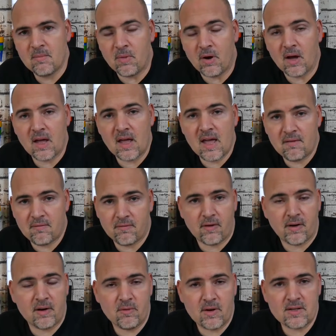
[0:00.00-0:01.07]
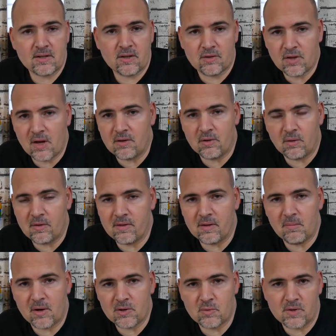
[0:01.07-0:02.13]
but if for any reason I don't do
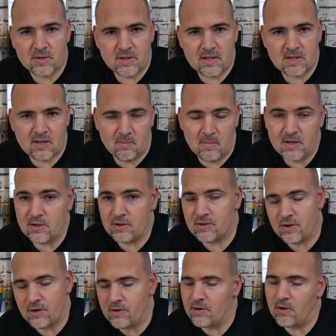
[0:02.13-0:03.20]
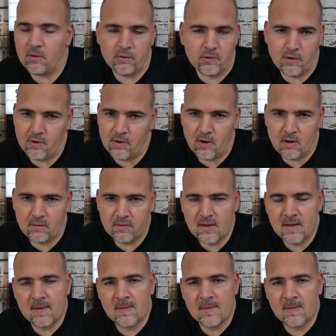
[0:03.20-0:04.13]
anything much with the system and it's just turned on, turned off,